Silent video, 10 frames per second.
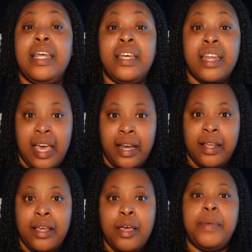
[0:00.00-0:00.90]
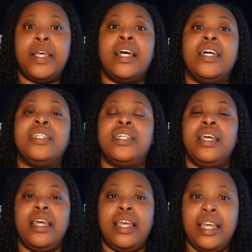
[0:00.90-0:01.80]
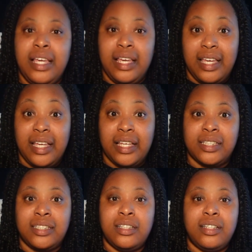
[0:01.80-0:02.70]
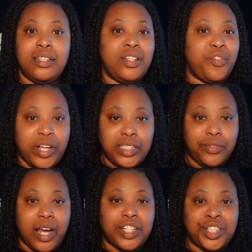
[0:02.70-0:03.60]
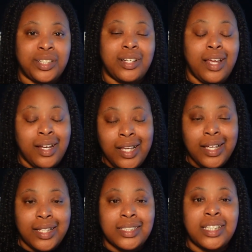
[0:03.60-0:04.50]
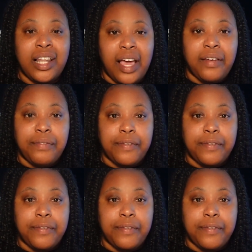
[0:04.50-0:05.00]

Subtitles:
dead because he is the resurrection and he is the life.